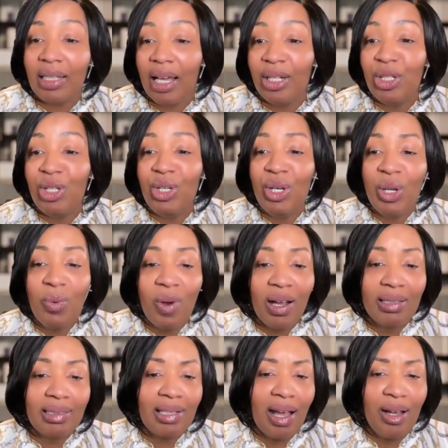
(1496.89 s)
a
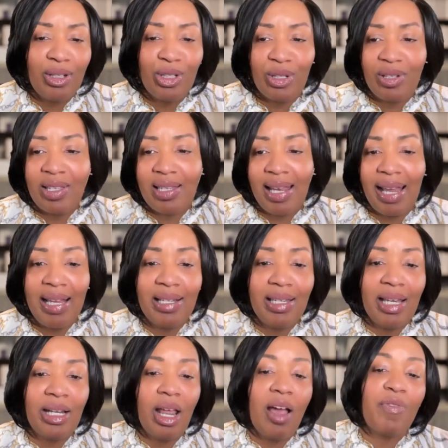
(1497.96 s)
nuanced
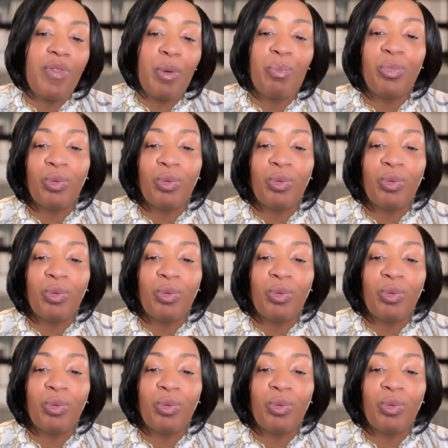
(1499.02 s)
understanding of the